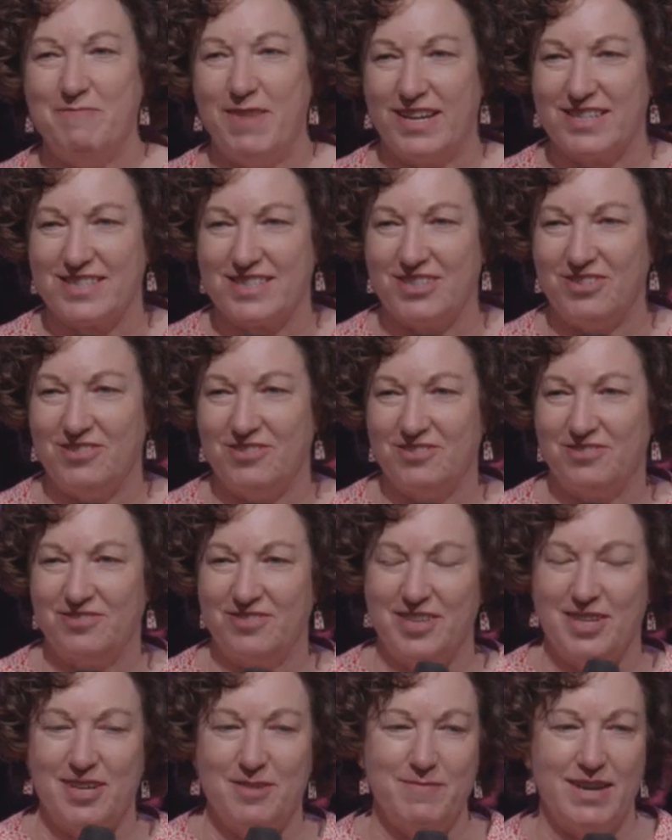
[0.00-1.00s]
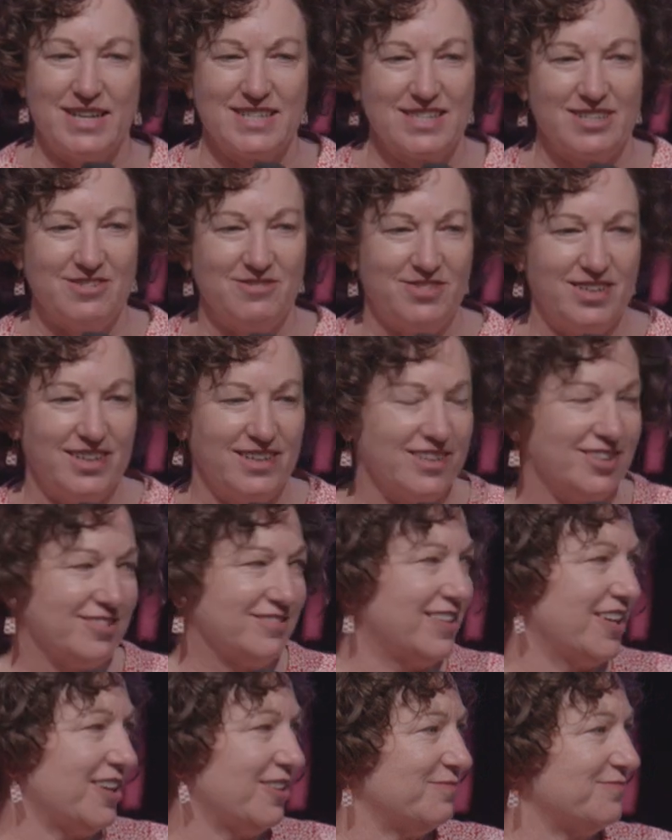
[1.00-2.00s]
massive, massive year.
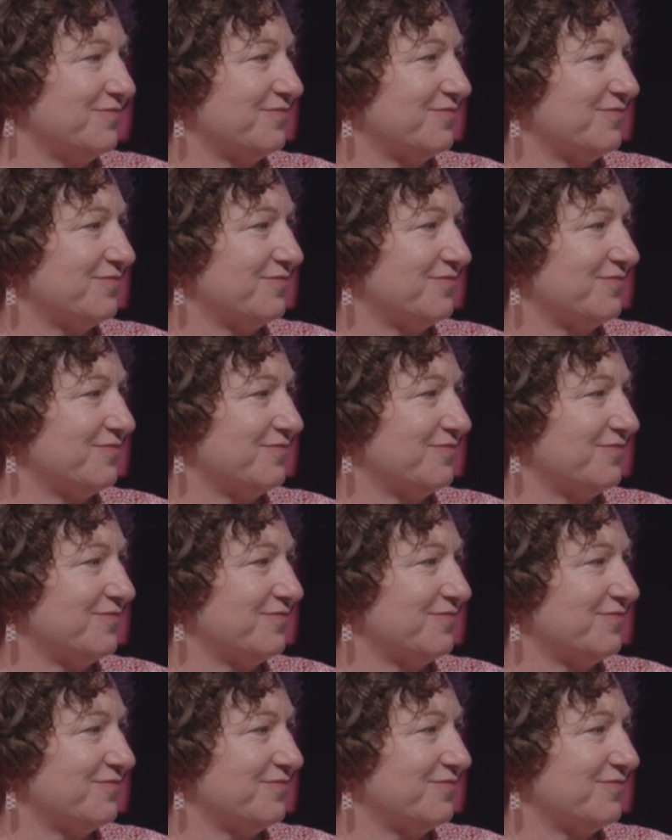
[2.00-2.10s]
Yeah.